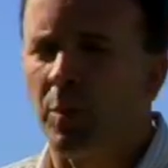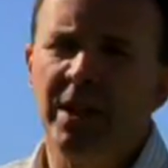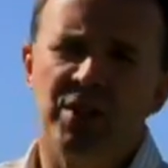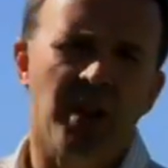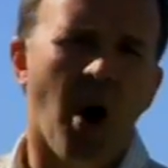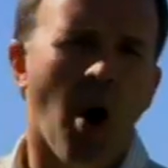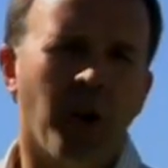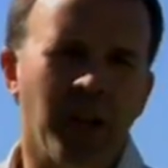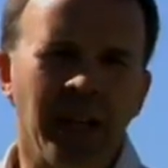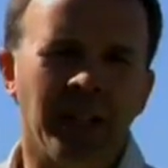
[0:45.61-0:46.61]
reach the
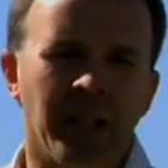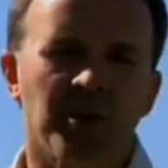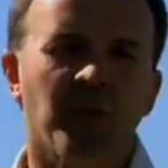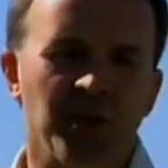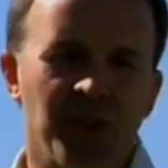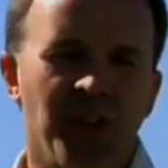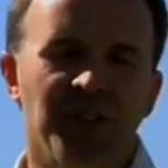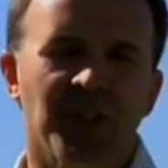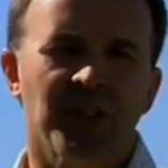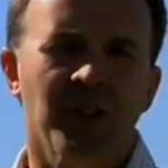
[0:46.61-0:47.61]
Auca Indians for
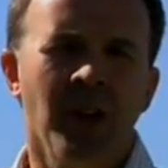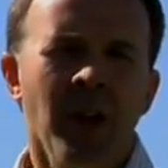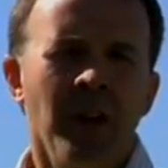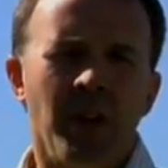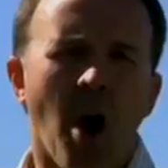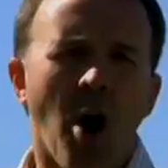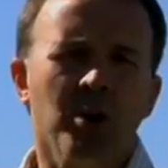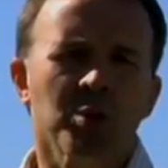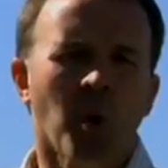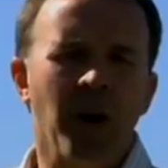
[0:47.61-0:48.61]
Jesus. The
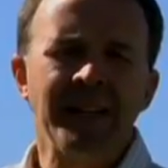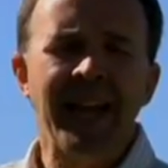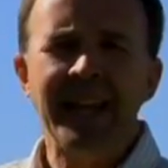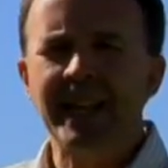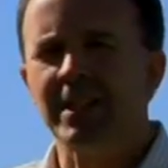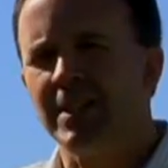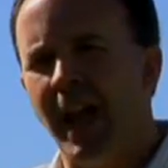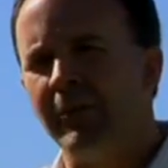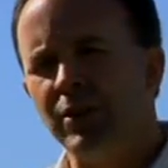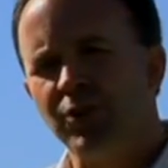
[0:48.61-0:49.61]
Aucas were a naked,
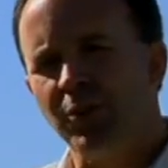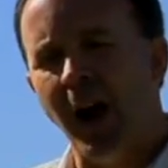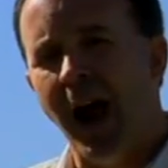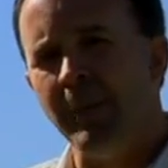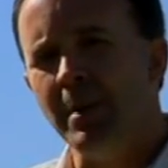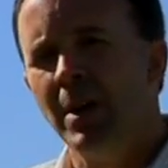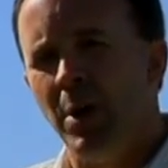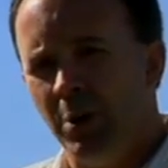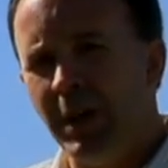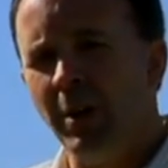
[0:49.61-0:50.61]
savage tribe
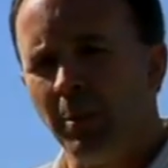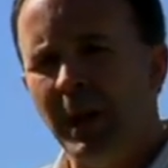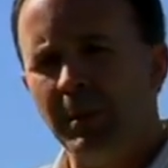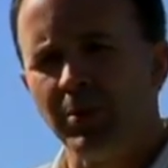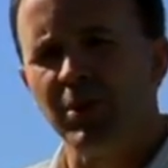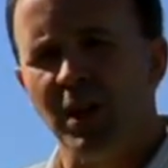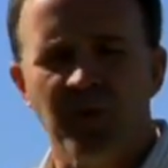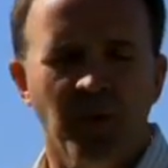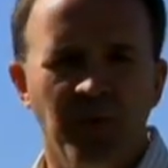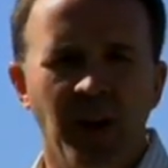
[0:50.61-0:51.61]
who killed people
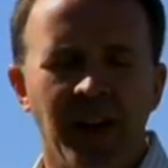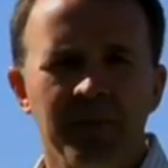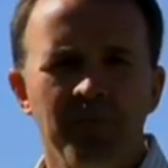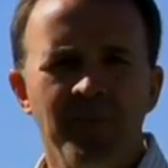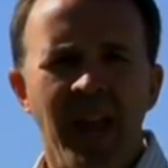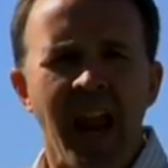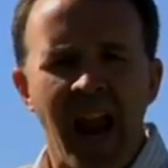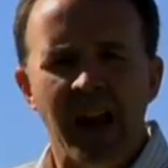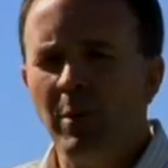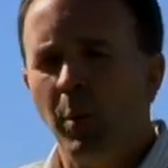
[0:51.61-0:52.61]
just for fun.
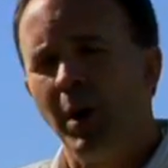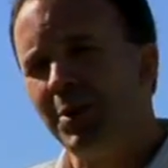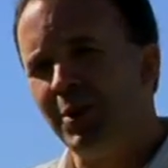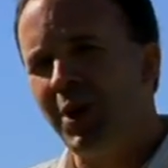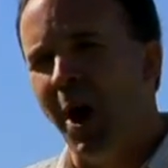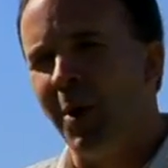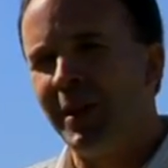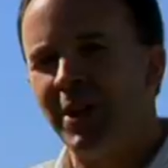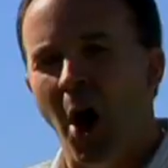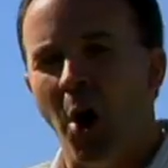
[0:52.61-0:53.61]
Everyone who had gone
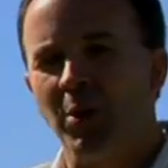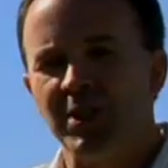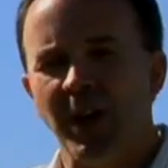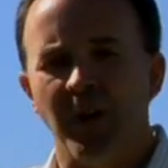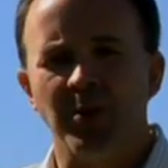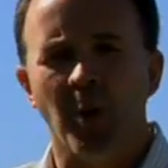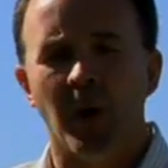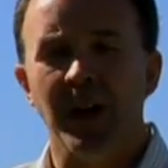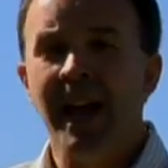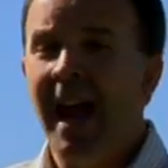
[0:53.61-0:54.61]
into Auca
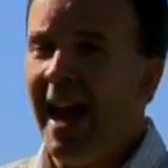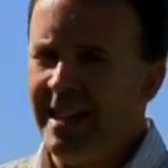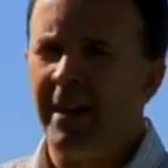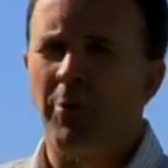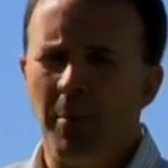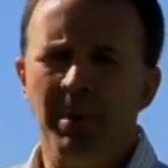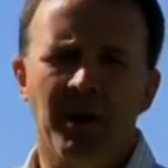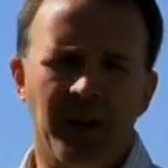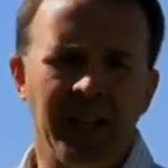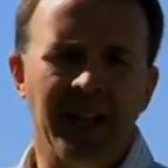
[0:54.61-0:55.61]
territory had never
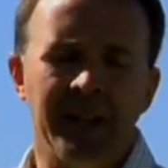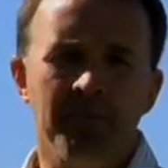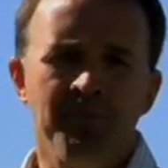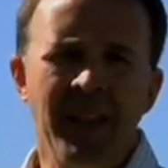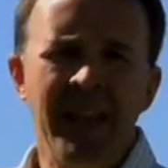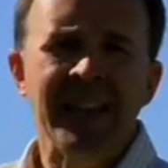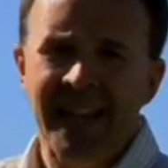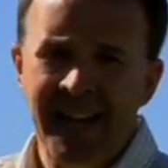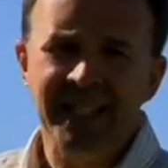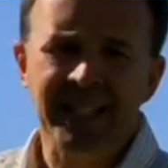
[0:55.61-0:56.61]
appeared again.
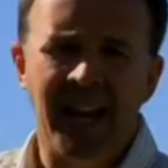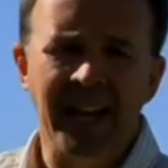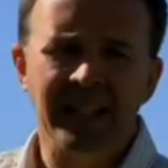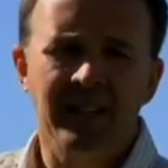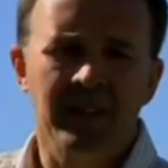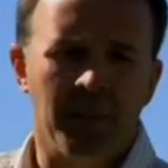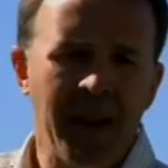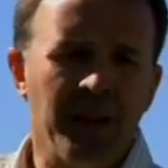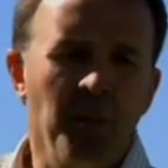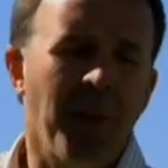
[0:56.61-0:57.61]
Nate Saint, the
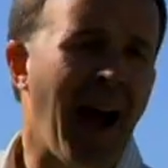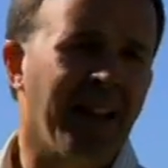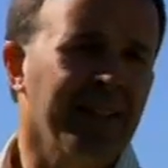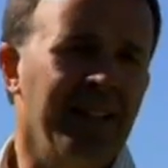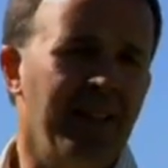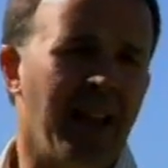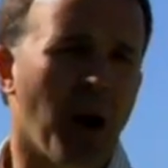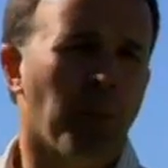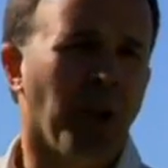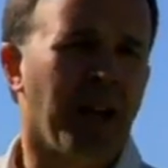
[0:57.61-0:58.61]
man who piloted the
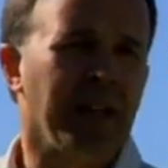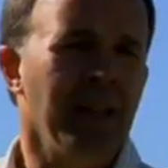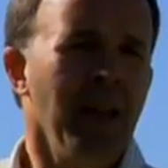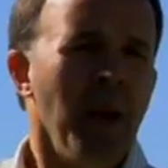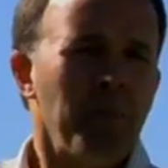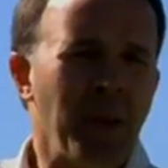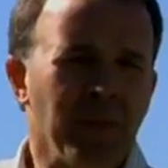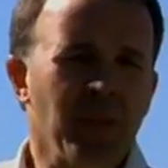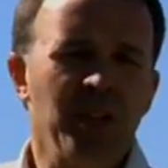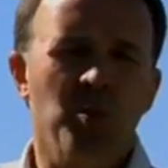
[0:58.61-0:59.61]
airplane,
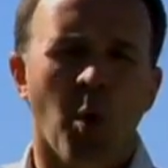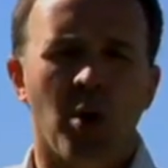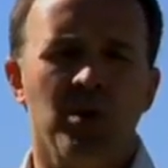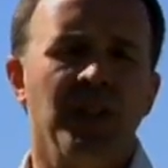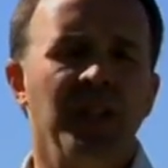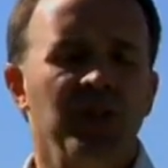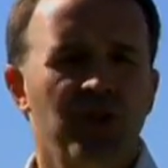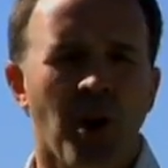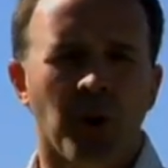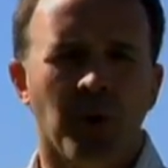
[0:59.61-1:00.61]
penned these words in his
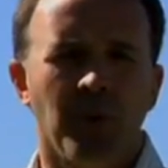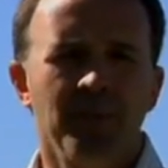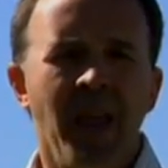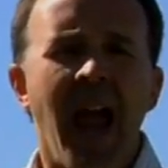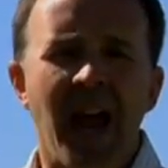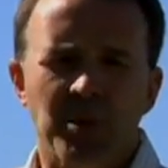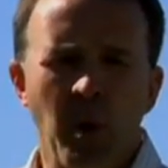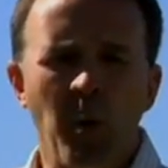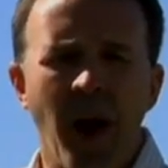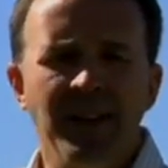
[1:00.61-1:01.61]
journal As
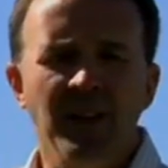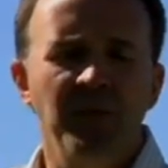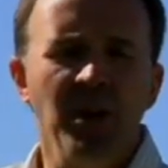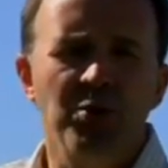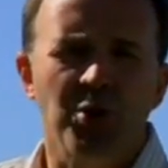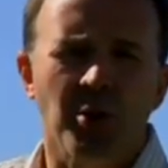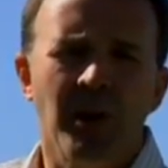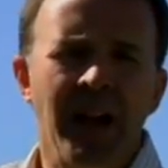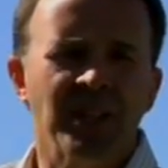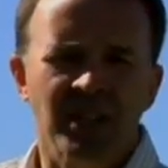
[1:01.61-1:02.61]
we weigh the future and